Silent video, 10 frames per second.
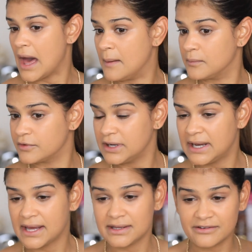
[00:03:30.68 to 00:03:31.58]
I'm really
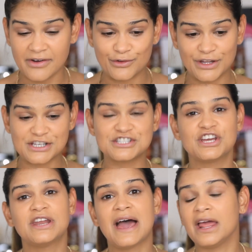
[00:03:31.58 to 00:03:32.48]
liking the
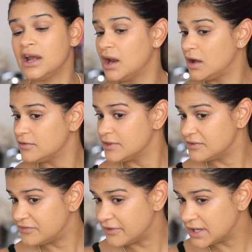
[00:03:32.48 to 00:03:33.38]
foundation. I love the
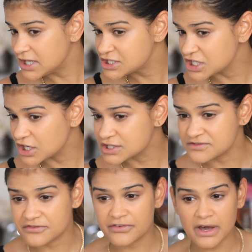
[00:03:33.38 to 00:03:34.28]
finish. It looks
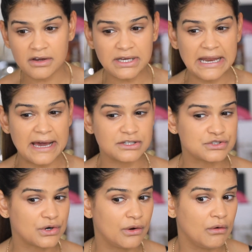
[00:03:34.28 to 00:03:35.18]
very
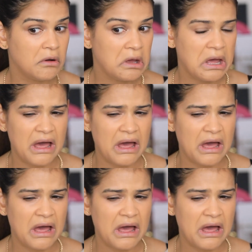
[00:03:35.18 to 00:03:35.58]
natural.